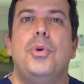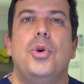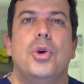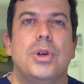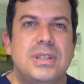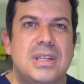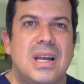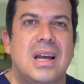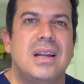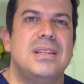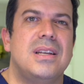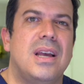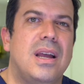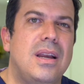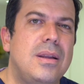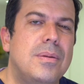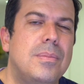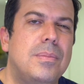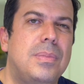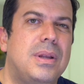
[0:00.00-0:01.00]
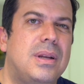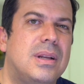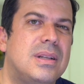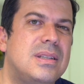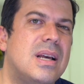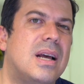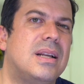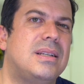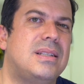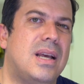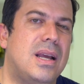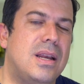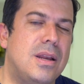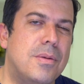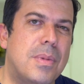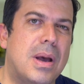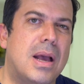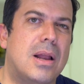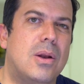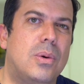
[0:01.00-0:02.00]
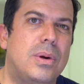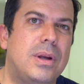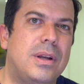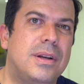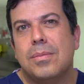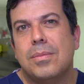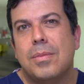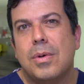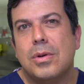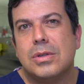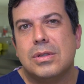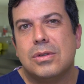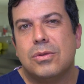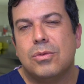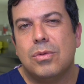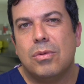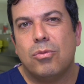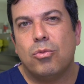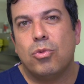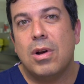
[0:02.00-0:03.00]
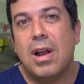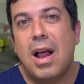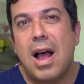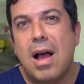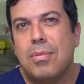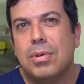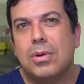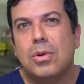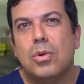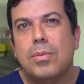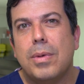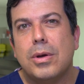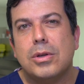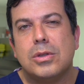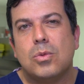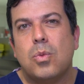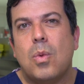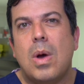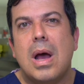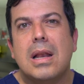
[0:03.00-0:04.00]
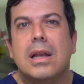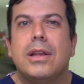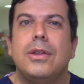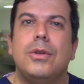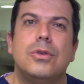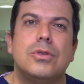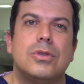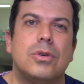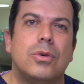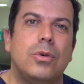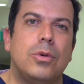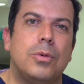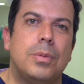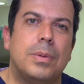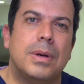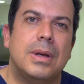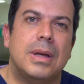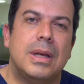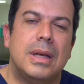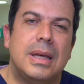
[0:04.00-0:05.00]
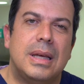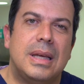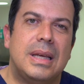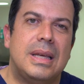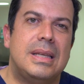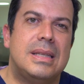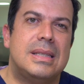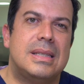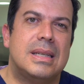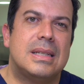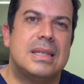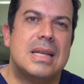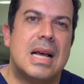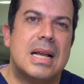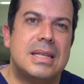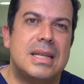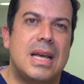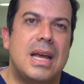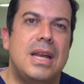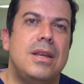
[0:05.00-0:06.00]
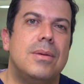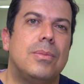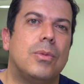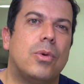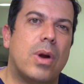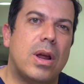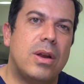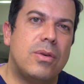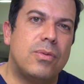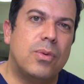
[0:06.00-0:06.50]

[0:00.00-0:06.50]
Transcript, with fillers: pure titanium, but a titanium alloy. most reliable or most widely used group is a titanium grade